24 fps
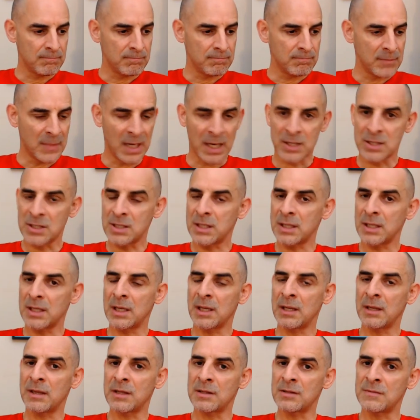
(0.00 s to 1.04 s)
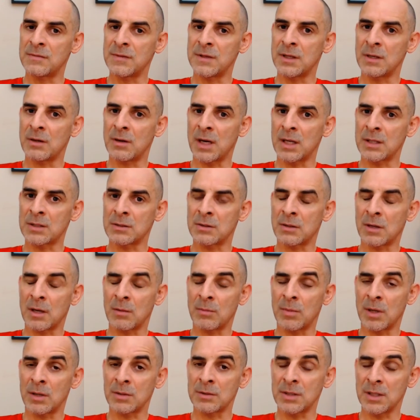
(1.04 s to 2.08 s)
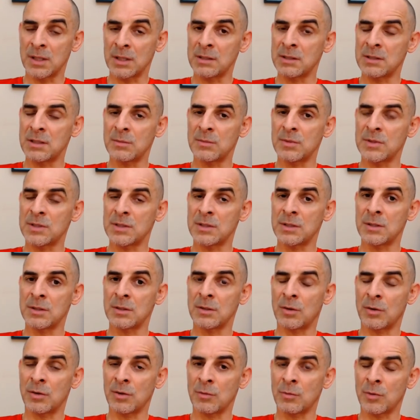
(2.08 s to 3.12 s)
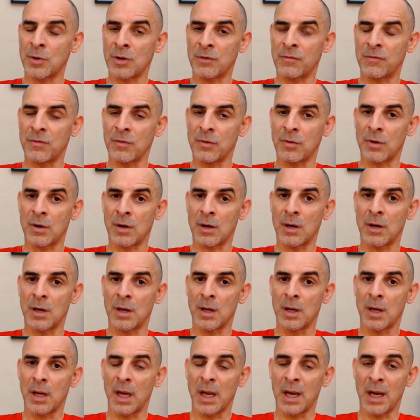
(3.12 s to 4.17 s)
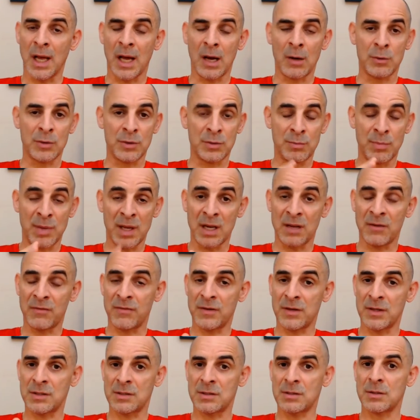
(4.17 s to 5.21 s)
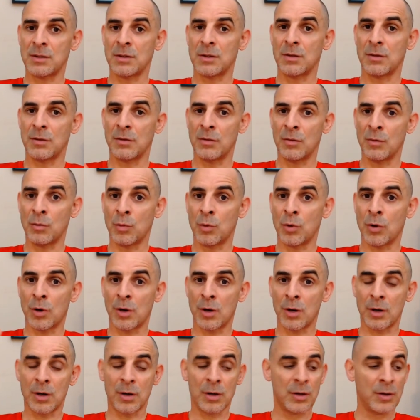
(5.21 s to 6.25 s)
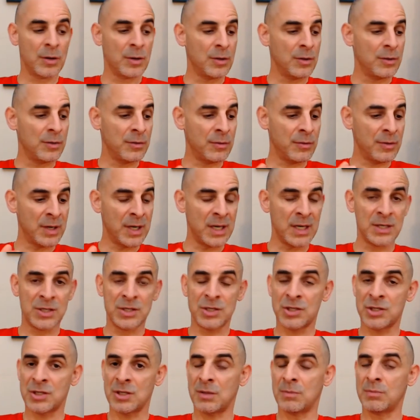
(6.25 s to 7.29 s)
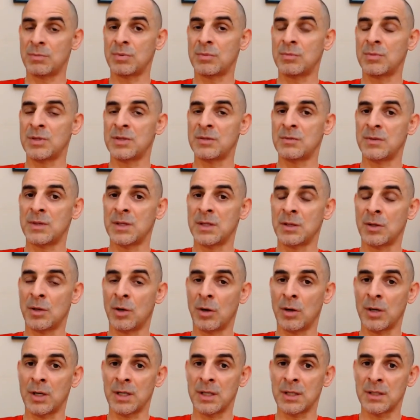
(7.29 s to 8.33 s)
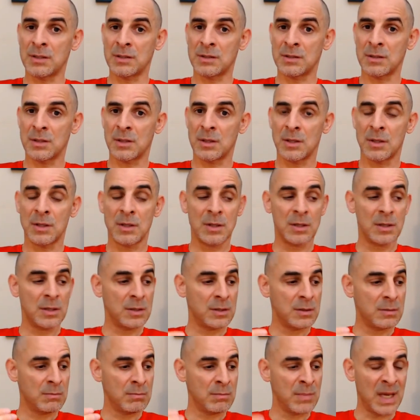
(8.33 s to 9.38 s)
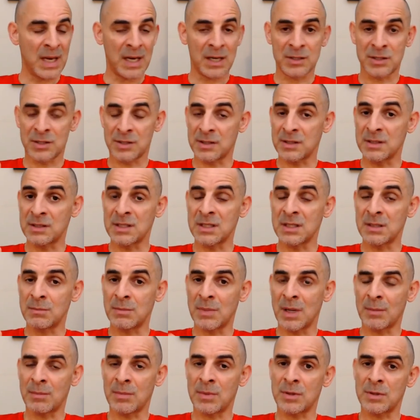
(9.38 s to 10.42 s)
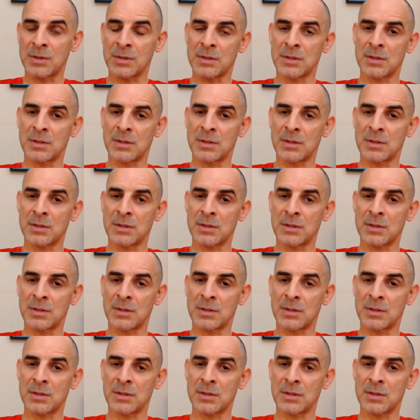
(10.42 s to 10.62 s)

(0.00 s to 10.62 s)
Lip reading: Actually, in this video I talk about intimacy on the work floor and how it benefits the work, the relationship between colleagues, managers and team members,